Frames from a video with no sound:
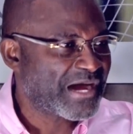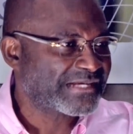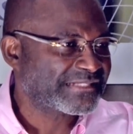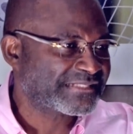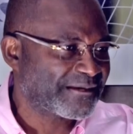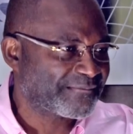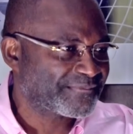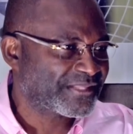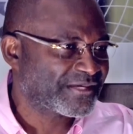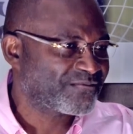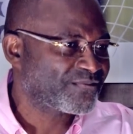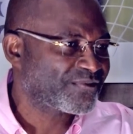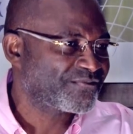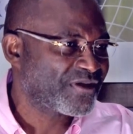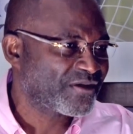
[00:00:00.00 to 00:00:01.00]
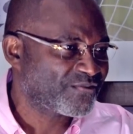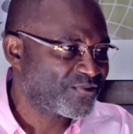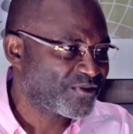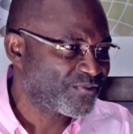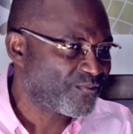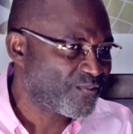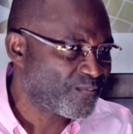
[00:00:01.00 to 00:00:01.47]
Buy something when
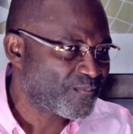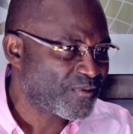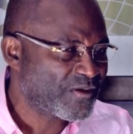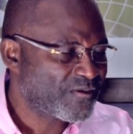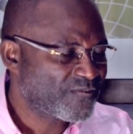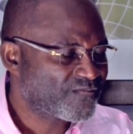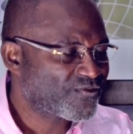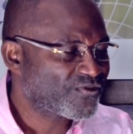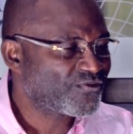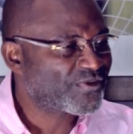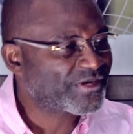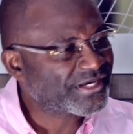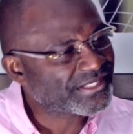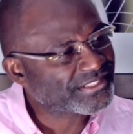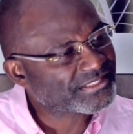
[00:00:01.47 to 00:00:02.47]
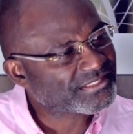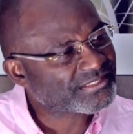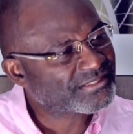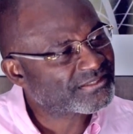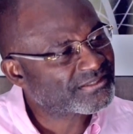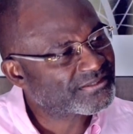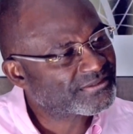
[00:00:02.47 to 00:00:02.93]
you are going home for your
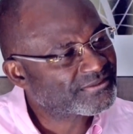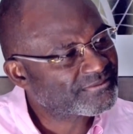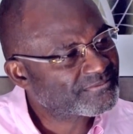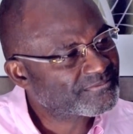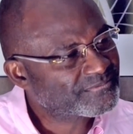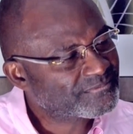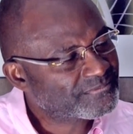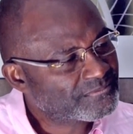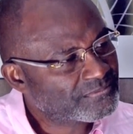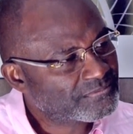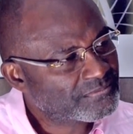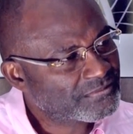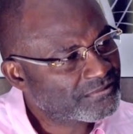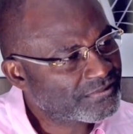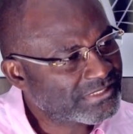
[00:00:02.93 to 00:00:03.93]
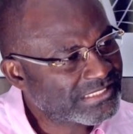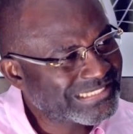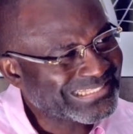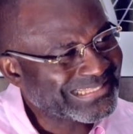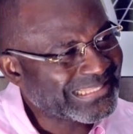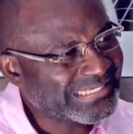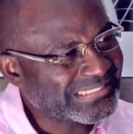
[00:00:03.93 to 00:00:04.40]
kids.
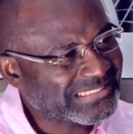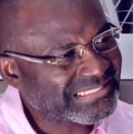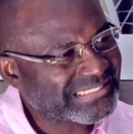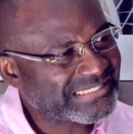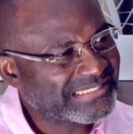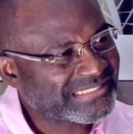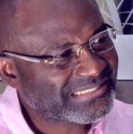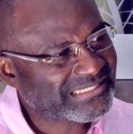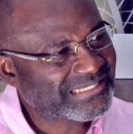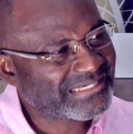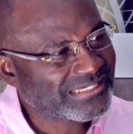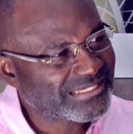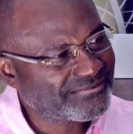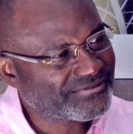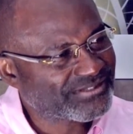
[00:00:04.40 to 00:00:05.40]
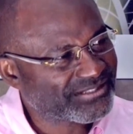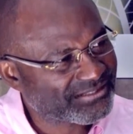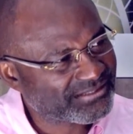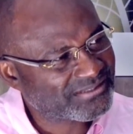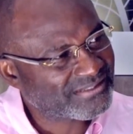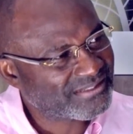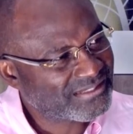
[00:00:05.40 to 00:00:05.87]
You say, this is a
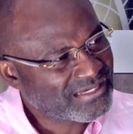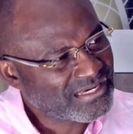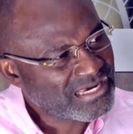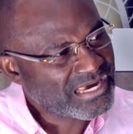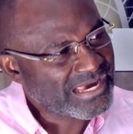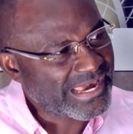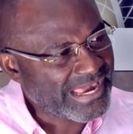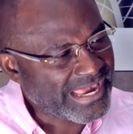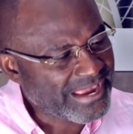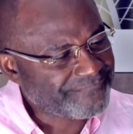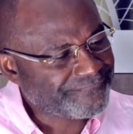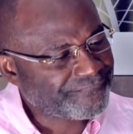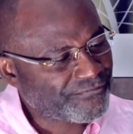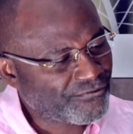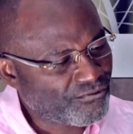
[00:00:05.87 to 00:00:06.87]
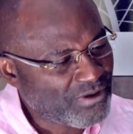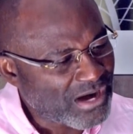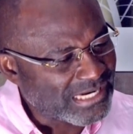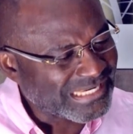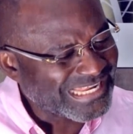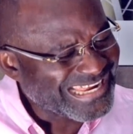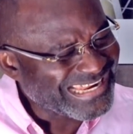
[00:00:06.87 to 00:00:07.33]
gift. If
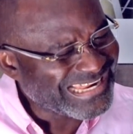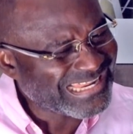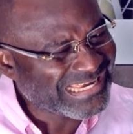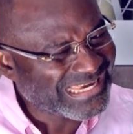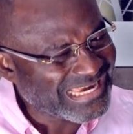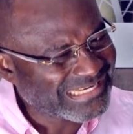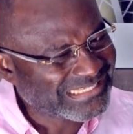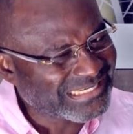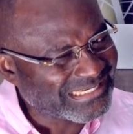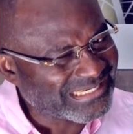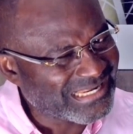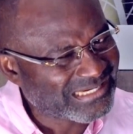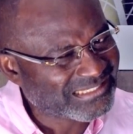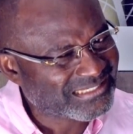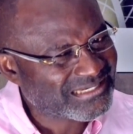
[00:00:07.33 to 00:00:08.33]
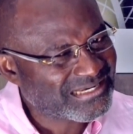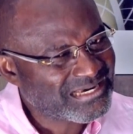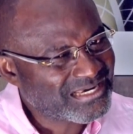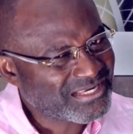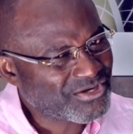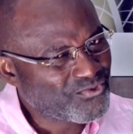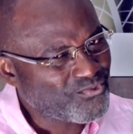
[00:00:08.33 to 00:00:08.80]
you had indicated
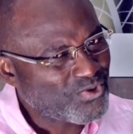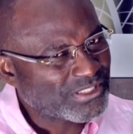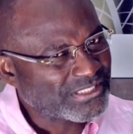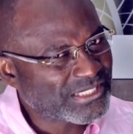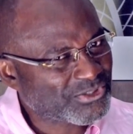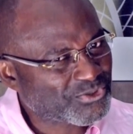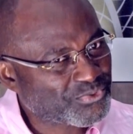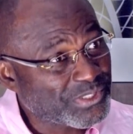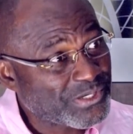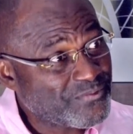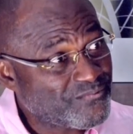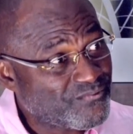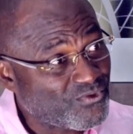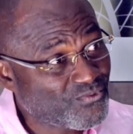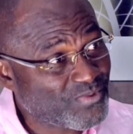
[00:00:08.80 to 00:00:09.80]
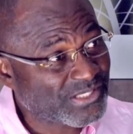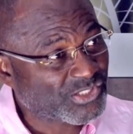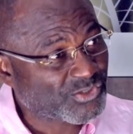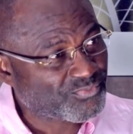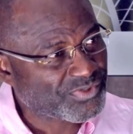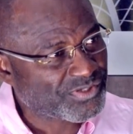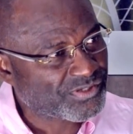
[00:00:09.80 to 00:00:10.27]
that you wanted to
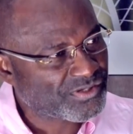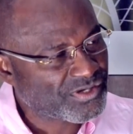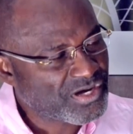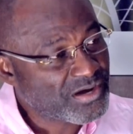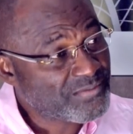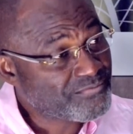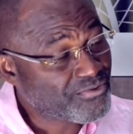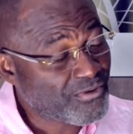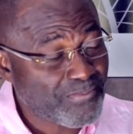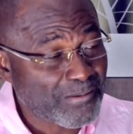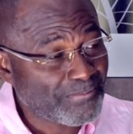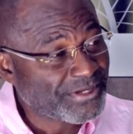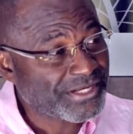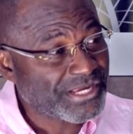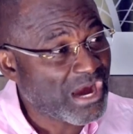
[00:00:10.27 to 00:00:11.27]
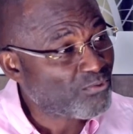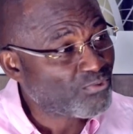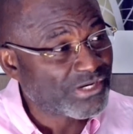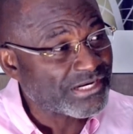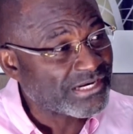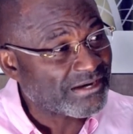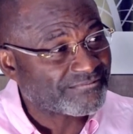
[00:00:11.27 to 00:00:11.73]
influence me,
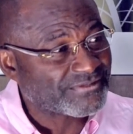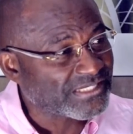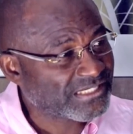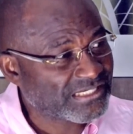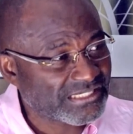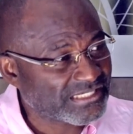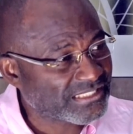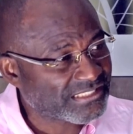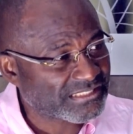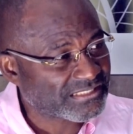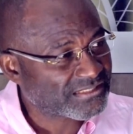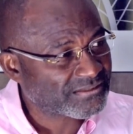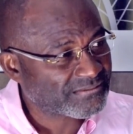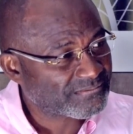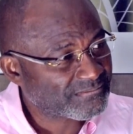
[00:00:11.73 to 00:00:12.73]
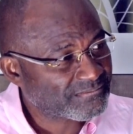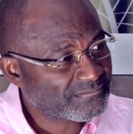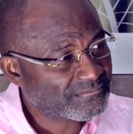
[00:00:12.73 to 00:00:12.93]
probably I wouldn't have taken it.